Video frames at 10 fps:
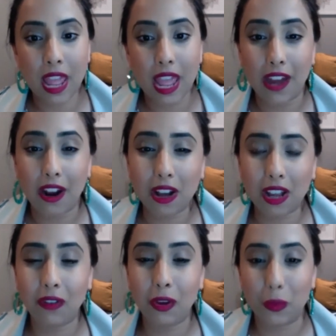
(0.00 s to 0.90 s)
And I'll
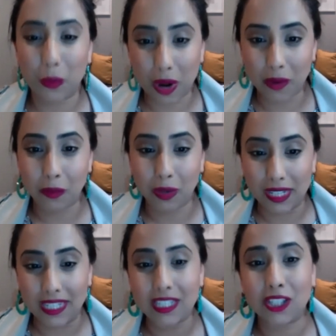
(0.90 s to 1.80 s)
give you one
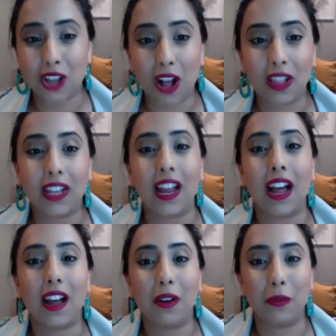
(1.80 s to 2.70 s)
really solid
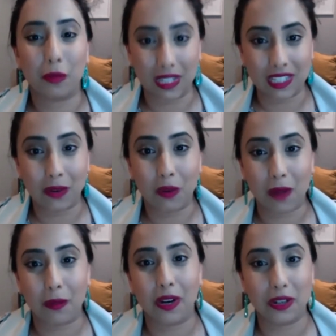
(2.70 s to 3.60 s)
reason why I
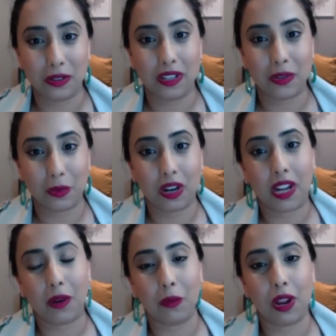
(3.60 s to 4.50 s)
want to do this work
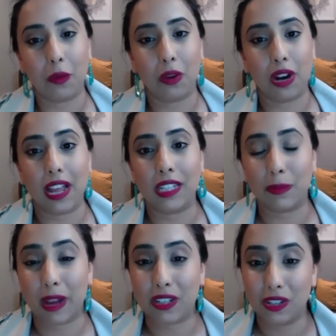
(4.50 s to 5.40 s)
and, and what I
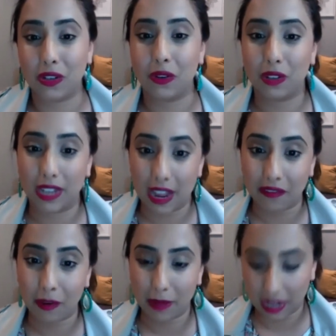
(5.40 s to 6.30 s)
expect to do, get
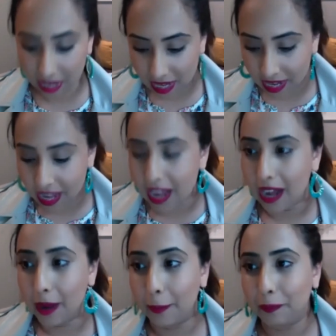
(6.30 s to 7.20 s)
from it.
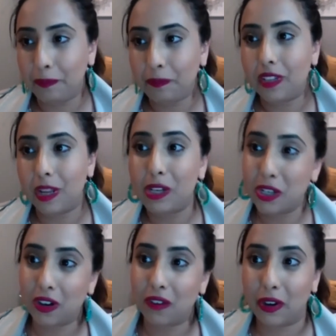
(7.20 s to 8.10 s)
Um, let me
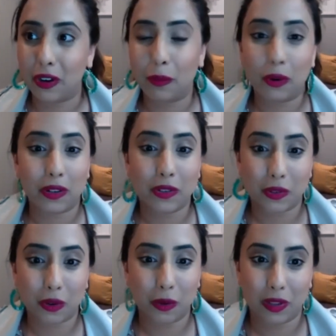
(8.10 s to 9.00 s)
share a very important
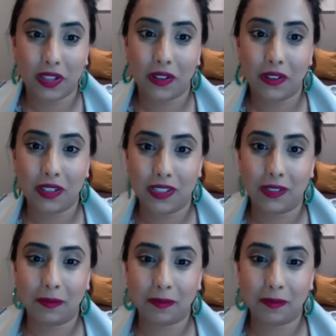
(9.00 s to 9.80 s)
story with you, Kandeel.